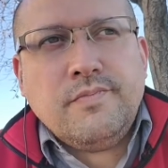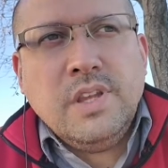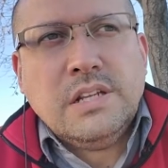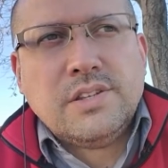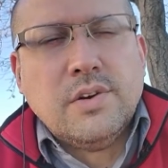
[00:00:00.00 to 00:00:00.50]

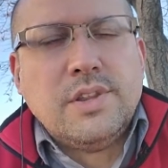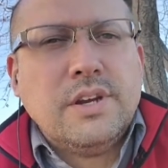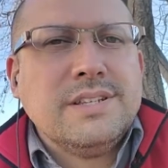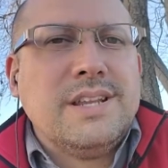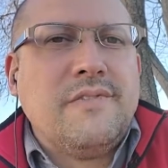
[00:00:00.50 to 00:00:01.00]
So
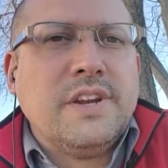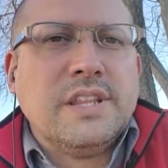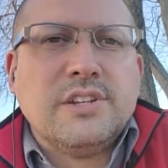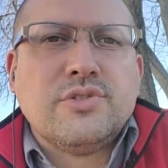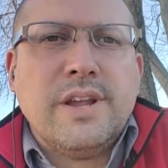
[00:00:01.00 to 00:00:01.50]
there is
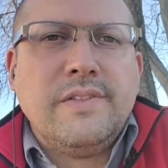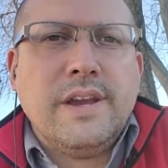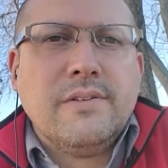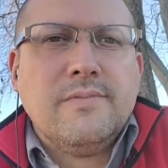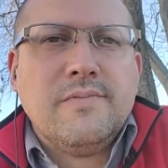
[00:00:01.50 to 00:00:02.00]
definitely a trend
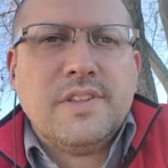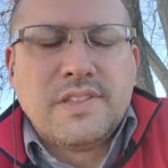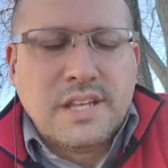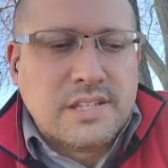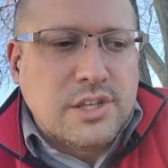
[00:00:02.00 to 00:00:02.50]
there. The
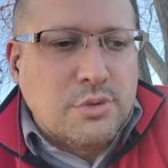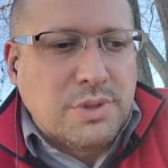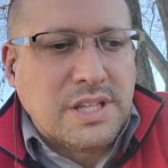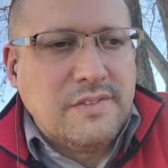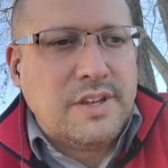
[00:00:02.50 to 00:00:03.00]
things that you
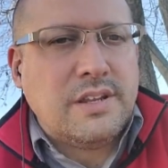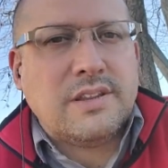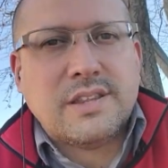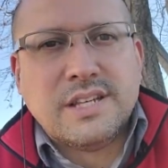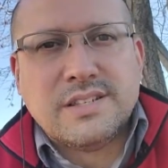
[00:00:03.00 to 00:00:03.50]
believe in,
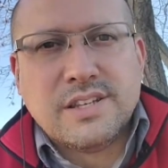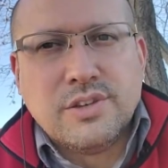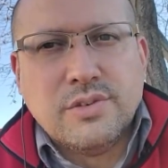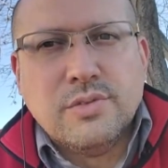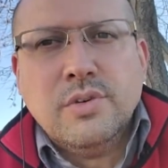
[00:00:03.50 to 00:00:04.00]
the things that
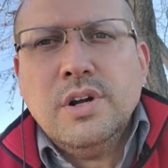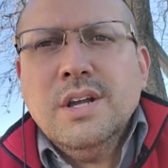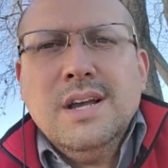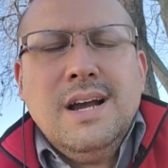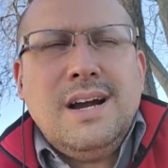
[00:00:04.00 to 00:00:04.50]
you
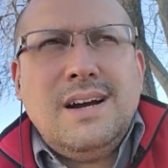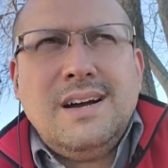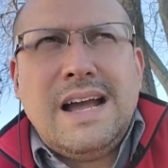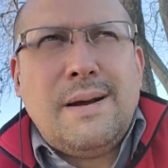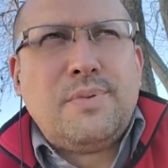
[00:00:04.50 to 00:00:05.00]

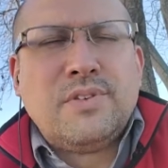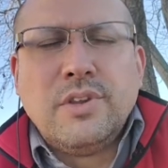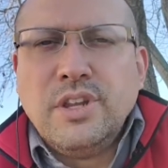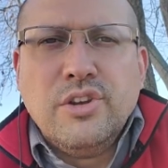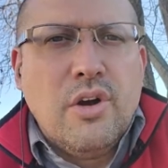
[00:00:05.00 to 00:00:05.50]

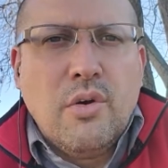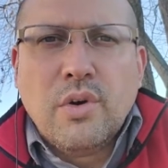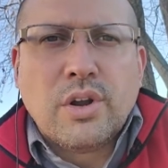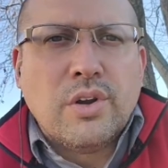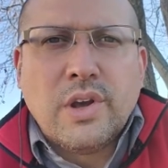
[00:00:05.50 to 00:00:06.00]
absolutely know
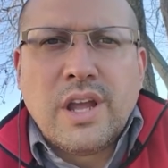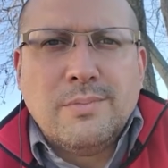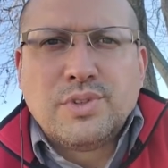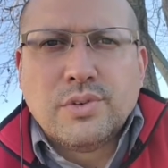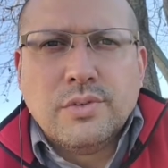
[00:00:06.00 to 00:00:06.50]
are going to
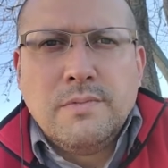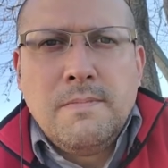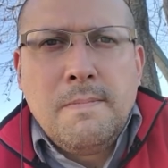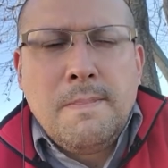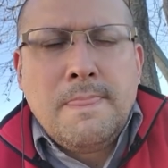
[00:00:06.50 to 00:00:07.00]
come true,
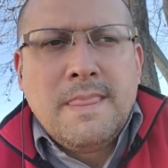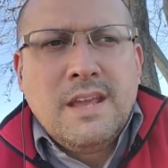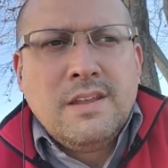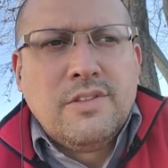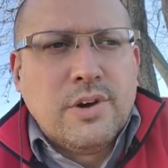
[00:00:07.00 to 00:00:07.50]

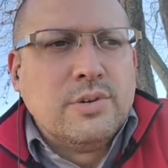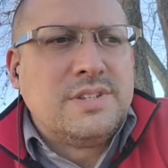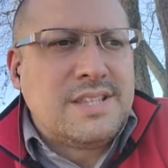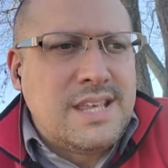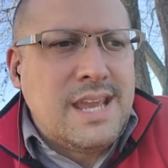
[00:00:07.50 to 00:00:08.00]

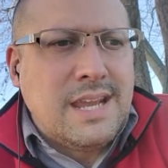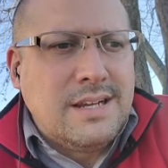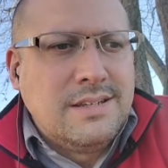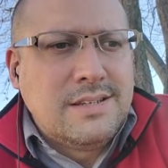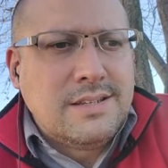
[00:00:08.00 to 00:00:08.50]
those
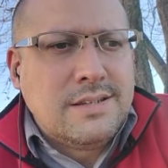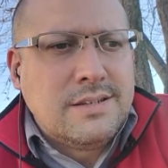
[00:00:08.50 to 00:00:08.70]
things